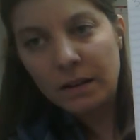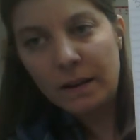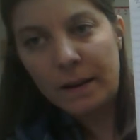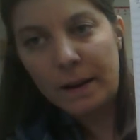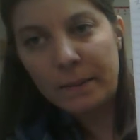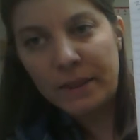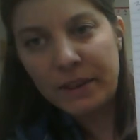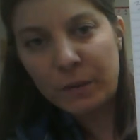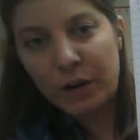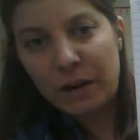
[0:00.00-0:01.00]
And
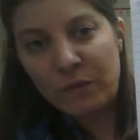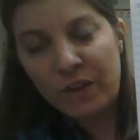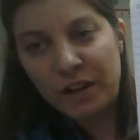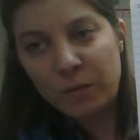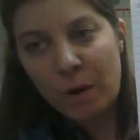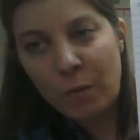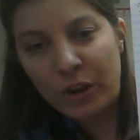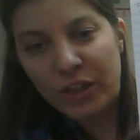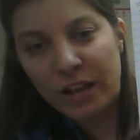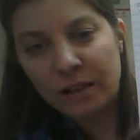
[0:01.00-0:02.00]
then we're going to move on to one more
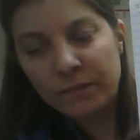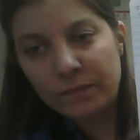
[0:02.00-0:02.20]
thing.